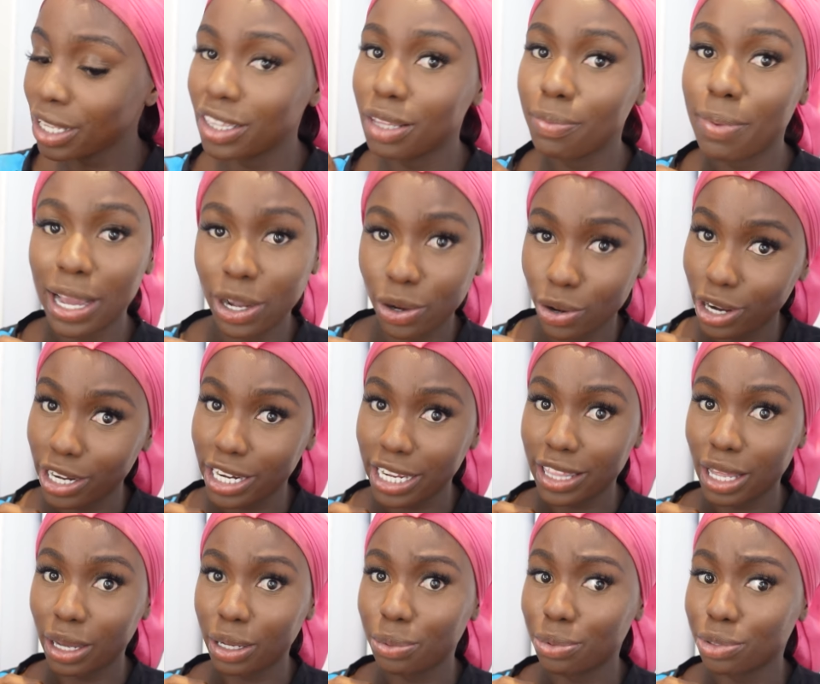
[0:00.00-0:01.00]
The bank holiday
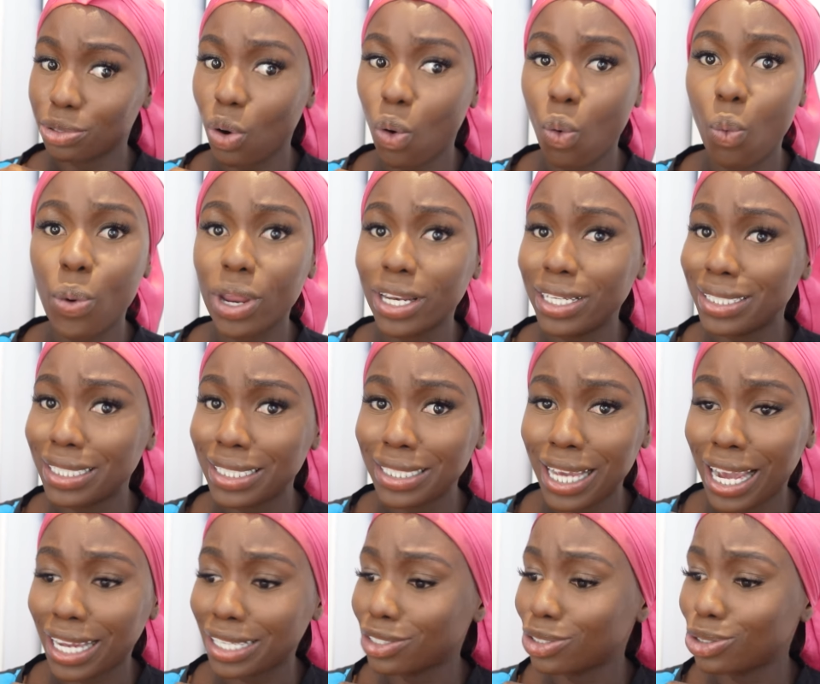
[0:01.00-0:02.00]
that it was
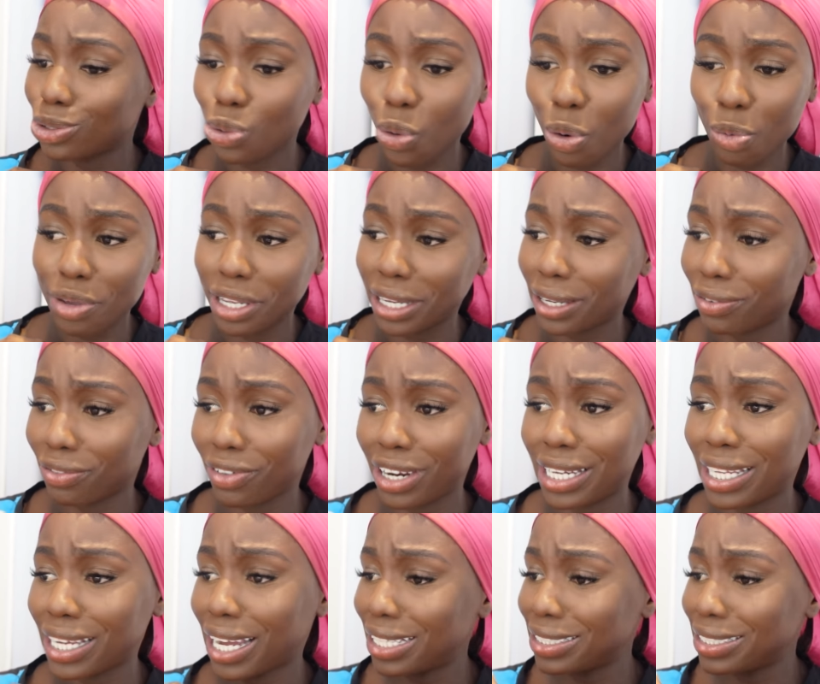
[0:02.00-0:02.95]
windy and storming and raining.